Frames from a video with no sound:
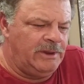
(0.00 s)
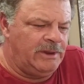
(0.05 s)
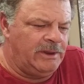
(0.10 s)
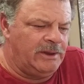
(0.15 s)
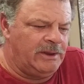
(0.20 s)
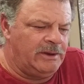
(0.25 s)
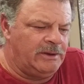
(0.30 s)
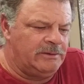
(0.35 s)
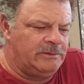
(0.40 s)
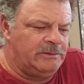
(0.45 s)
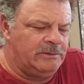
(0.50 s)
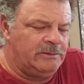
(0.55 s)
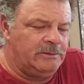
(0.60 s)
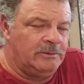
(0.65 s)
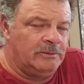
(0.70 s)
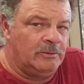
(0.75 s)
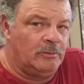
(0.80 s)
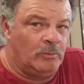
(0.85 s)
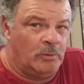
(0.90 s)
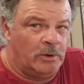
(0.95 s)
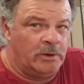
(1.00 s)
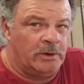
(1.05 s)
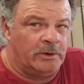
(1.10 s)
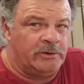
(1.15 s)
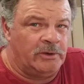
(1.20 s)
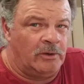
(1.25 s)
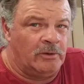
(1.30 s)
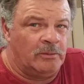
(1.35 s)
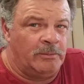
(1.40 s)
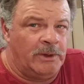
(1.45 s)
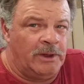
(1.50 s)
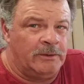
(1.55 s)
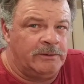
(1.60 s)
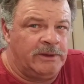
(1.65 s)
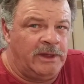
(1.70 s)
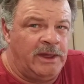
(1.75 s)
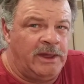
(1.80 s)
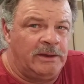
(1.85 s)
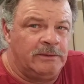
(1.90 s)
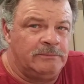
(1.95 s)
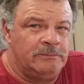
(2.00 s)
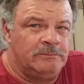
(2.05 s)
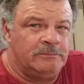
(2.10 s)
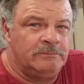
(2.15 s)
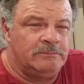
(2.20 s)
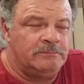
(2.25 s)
And we're going to talk about that